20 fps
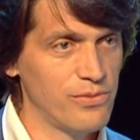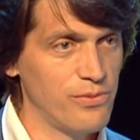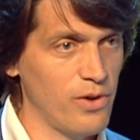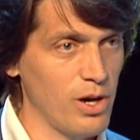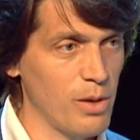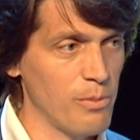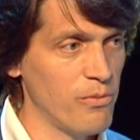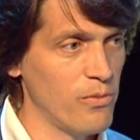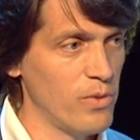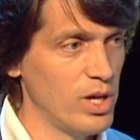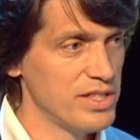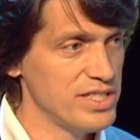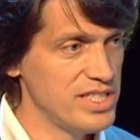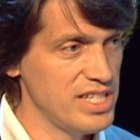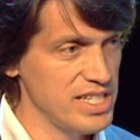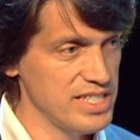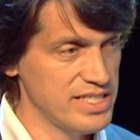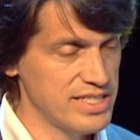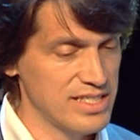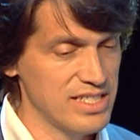from
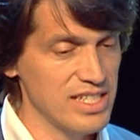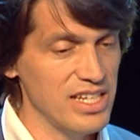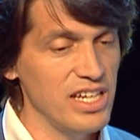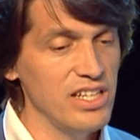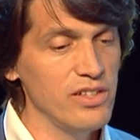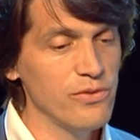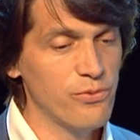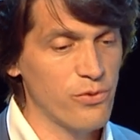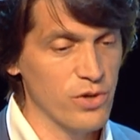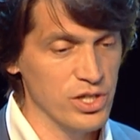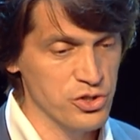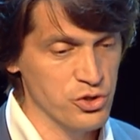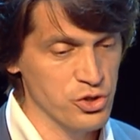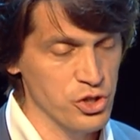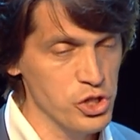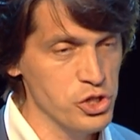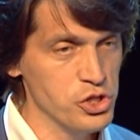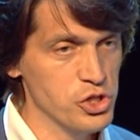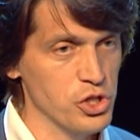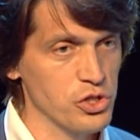this
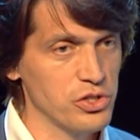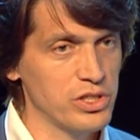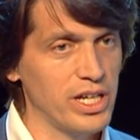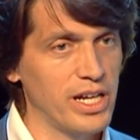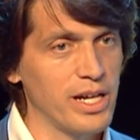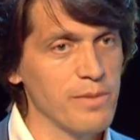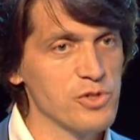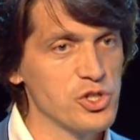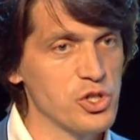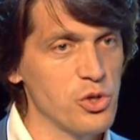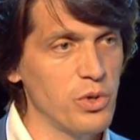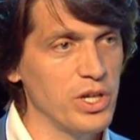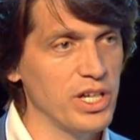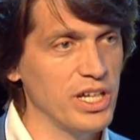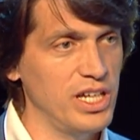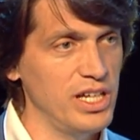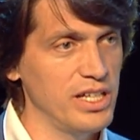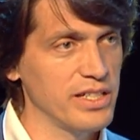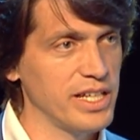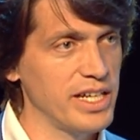infrastructure that I'm showing
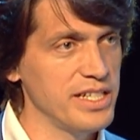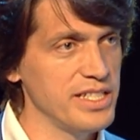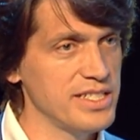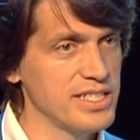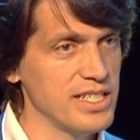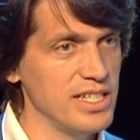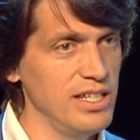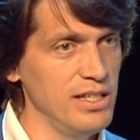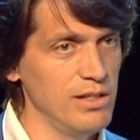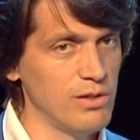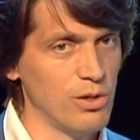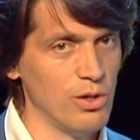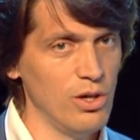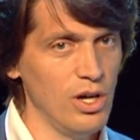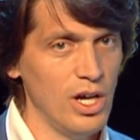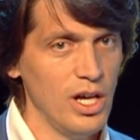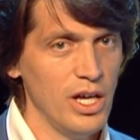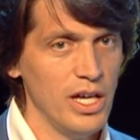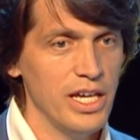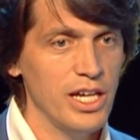here, that is ELO,
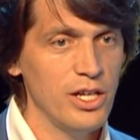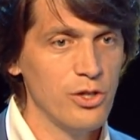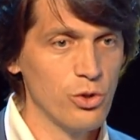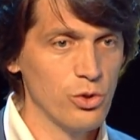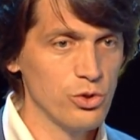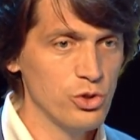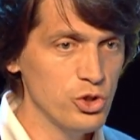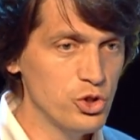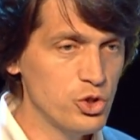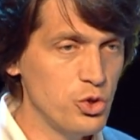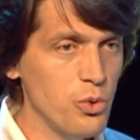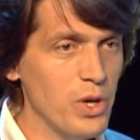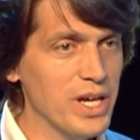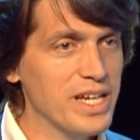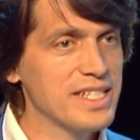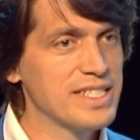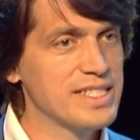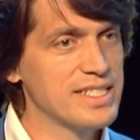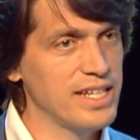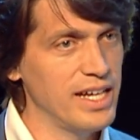in order to
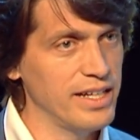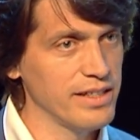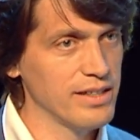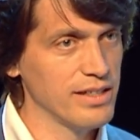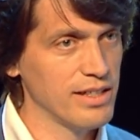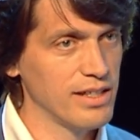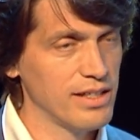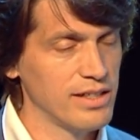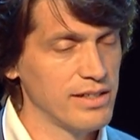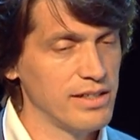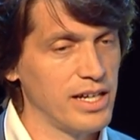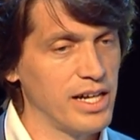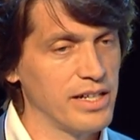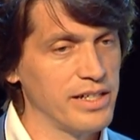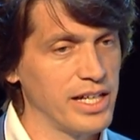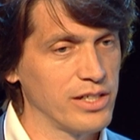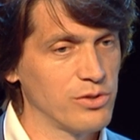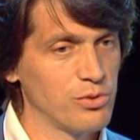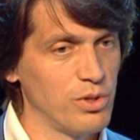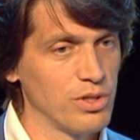extend their
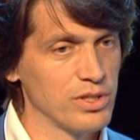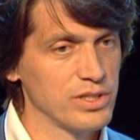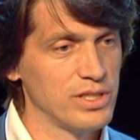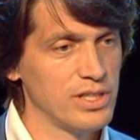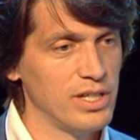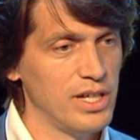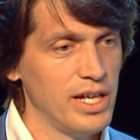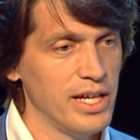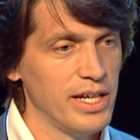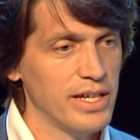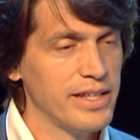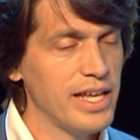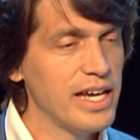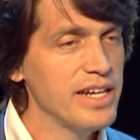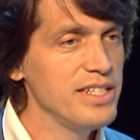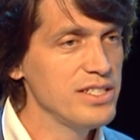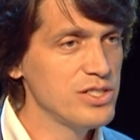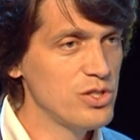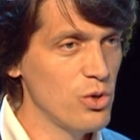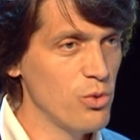networks. That
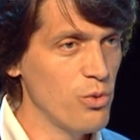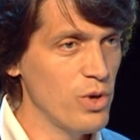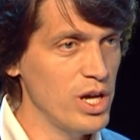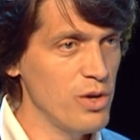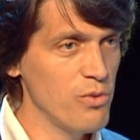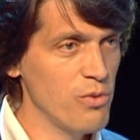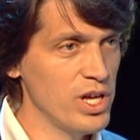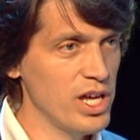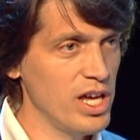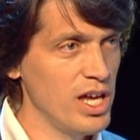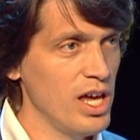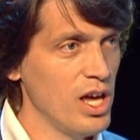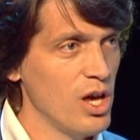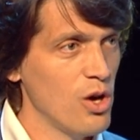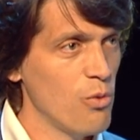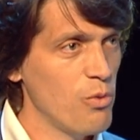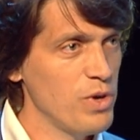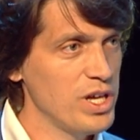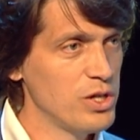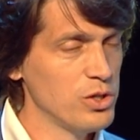is the way we
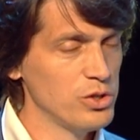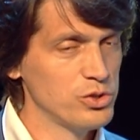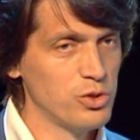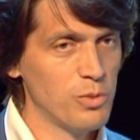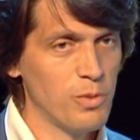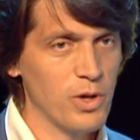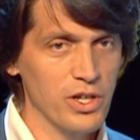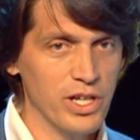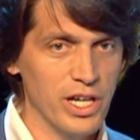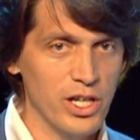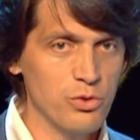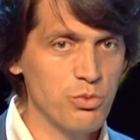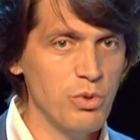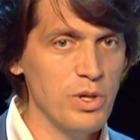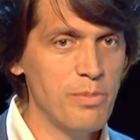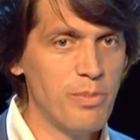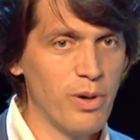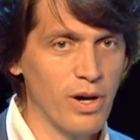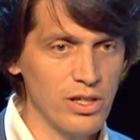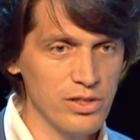go to market. We
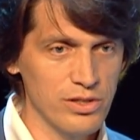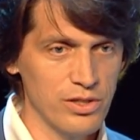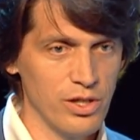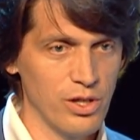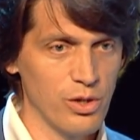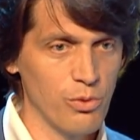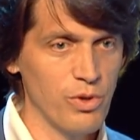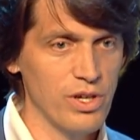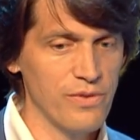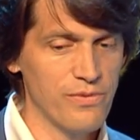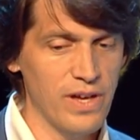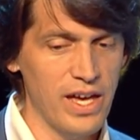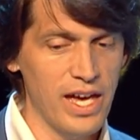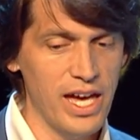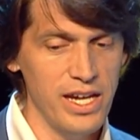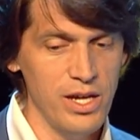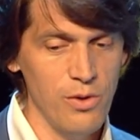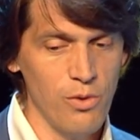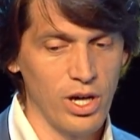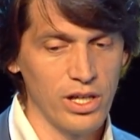partner with
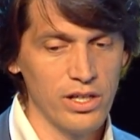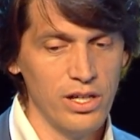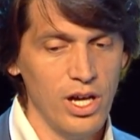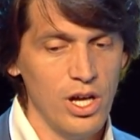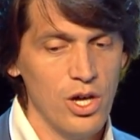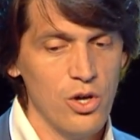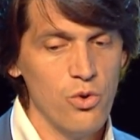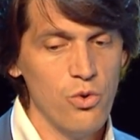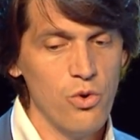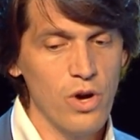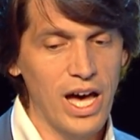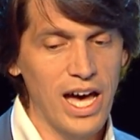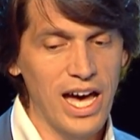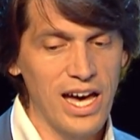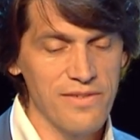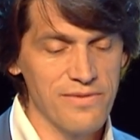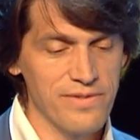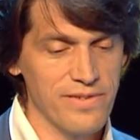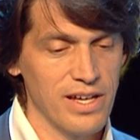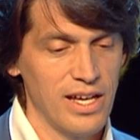anyone who
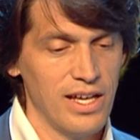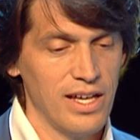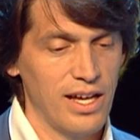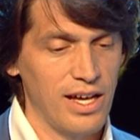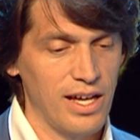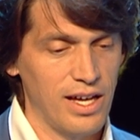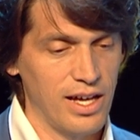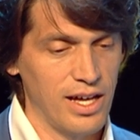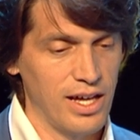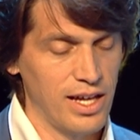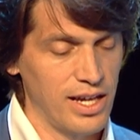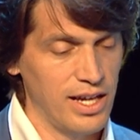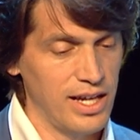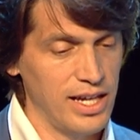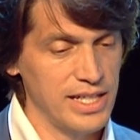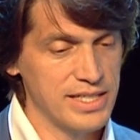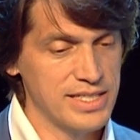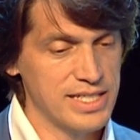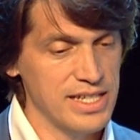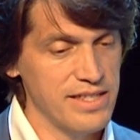have,
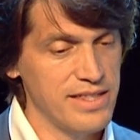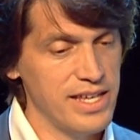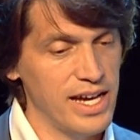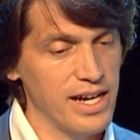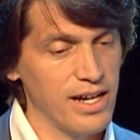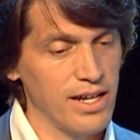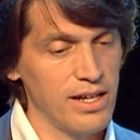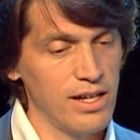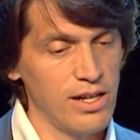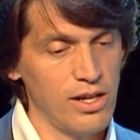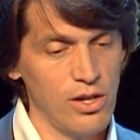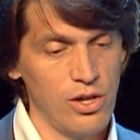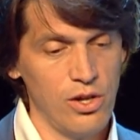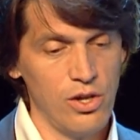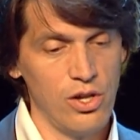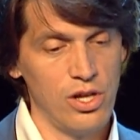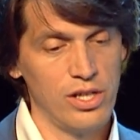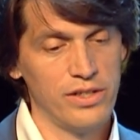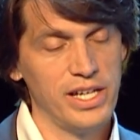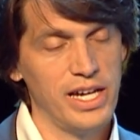let's say, a
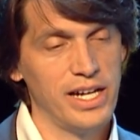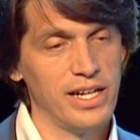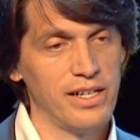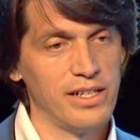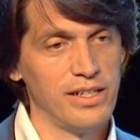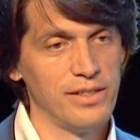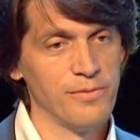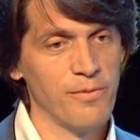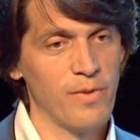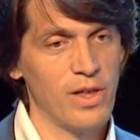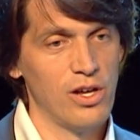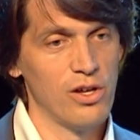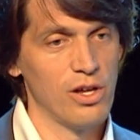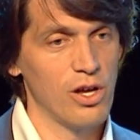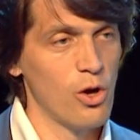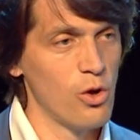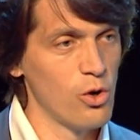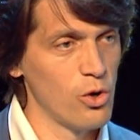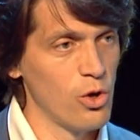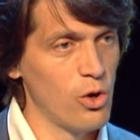
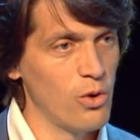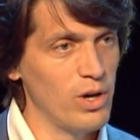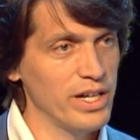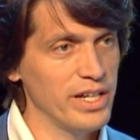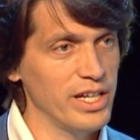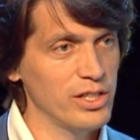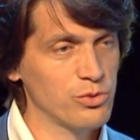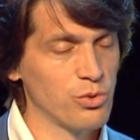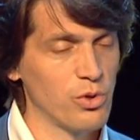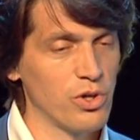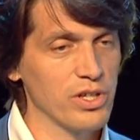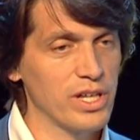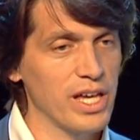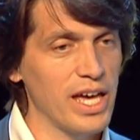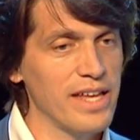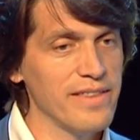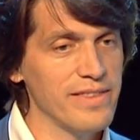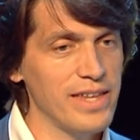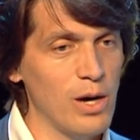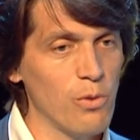LoRa network
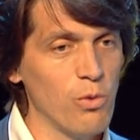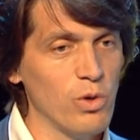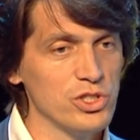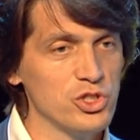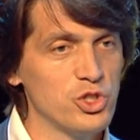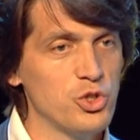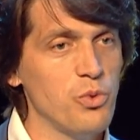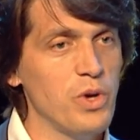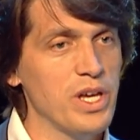and they want to